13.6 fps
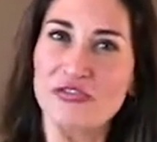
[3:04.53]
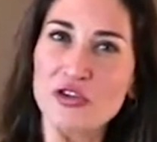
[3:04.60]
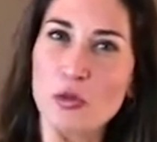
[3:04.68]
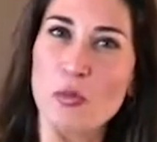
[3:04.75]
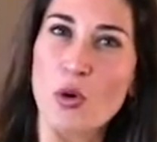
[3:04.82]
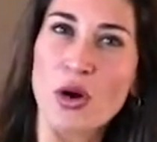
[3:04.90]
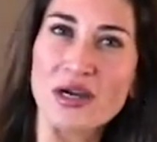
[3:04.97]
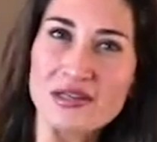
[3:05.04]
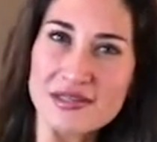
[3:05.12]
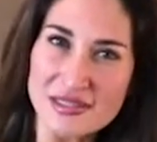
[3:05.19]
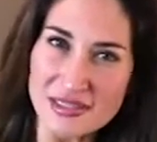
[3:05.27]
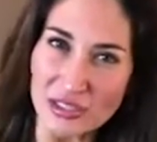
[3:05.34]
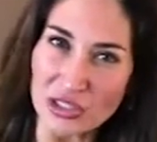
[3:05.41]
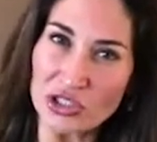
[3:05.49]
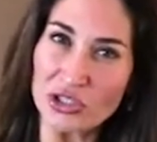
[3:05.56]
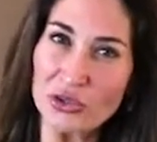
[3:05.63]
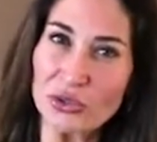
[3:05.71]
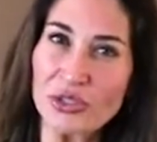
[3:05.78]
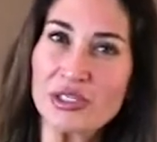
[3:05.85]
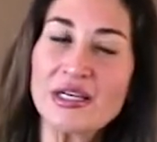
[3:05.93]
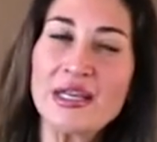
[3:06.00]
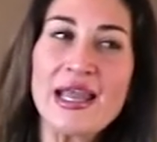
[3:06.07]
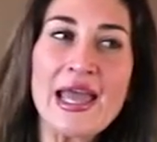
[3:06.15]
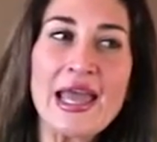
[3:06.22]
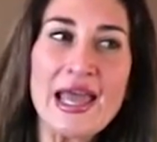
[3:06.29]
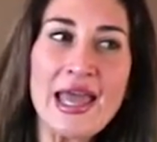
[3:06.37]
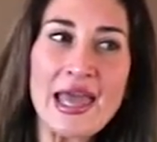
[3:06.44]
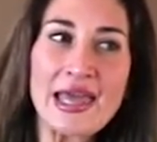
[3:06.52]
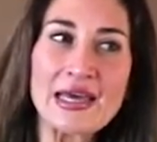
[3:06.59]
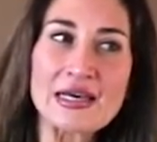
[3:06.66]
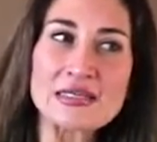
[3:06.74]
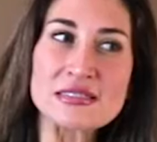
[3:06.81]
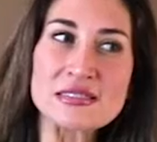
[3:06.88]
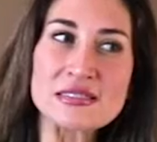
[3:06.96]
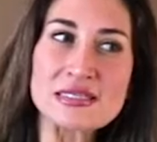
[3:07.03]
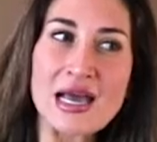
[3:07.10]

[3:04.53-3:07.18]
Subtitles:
feel more secure, and